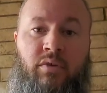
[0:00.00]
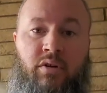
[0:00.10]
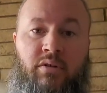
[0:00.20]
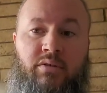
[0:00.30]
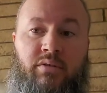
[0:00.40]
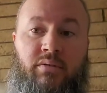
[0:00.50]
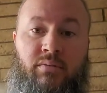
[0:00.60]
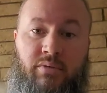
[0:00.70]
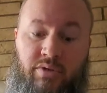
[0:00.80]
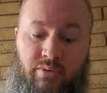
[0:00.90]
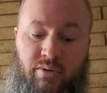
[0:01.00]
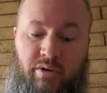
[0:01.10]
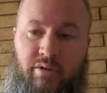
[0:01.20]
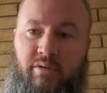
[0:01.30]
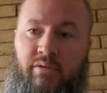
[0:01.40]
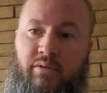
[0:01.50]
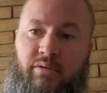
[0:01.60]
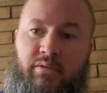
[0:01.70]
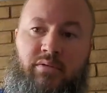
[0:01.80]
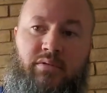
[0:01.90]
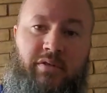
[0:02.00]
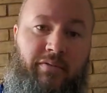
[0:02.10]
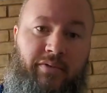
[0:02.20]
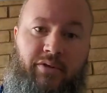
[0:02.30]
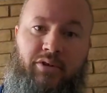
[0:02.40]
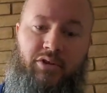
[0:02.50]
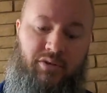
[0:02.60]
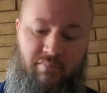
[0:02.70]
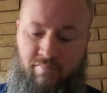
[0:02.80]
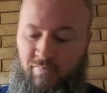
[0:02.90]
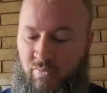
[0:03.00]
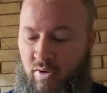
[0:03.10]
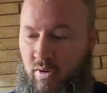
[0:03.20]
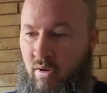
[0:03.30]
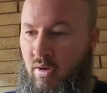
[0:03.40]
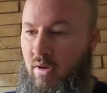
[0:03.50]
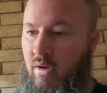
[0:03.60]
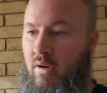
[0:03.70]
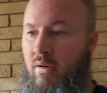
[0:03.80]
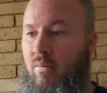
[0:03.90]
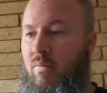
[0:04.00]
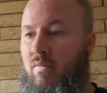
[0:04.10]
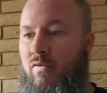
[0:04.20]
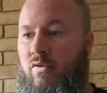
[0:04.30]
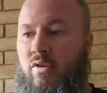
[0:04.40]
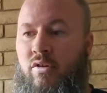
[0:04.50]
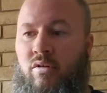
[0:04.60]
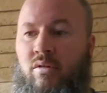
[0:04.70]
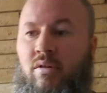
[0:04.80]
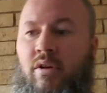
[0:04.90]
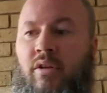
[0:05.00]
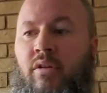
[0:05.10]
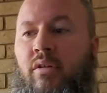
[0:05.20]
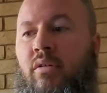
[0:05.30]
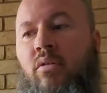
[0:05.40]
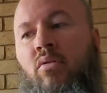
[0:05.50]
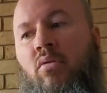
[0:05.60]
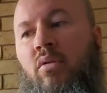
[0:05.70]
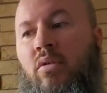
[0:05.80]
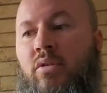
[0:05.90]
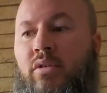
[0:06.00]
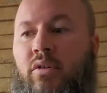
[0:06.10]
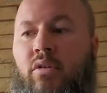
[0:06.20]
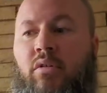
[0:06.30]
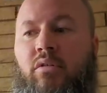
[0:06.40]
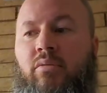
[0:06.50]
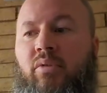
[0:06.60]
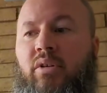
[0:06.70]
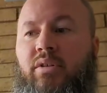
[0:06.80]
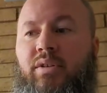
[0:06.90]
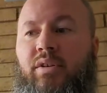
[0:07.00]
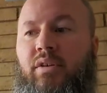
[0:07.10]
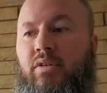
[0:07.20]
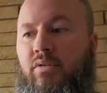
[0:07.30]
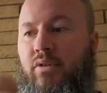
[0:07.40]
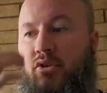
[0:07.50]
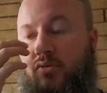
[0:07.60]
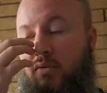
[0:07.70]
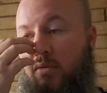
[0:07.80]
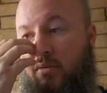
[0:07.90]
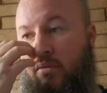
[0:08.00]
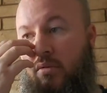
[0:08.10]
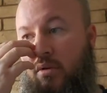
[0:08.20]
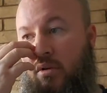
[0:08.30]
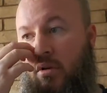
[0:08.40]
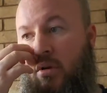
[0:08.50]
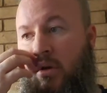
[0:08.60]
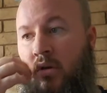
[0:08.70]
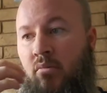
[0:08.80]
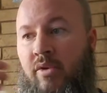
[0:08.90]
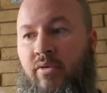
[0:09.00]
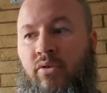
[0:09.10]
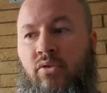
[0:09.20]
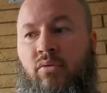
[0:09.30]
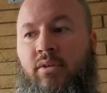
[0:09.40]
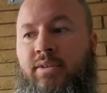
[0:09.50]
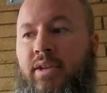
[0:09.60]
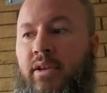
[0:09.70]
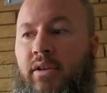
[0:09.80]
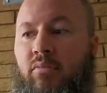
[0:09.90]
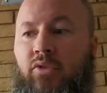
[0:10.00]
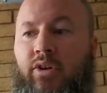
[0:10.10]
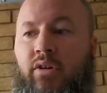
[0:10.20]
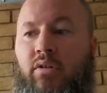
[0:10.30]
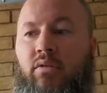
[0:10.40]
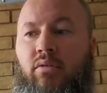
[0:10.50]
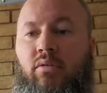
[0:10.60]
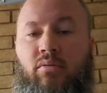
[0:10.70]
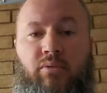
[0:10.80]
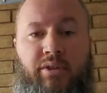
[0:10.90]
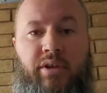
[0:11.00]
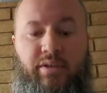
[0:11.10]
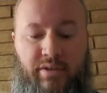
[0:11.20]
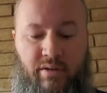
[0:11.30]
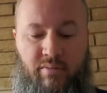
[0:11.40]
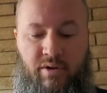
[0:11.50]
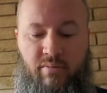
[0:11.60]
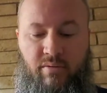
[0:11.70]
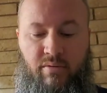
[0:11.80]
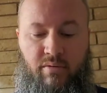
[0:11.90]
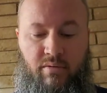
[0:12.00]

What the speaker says: Also $2. Very cheap. For the kind of corners and harder spots to get to that you won't be able to do with the sanding block or with that sandpaper,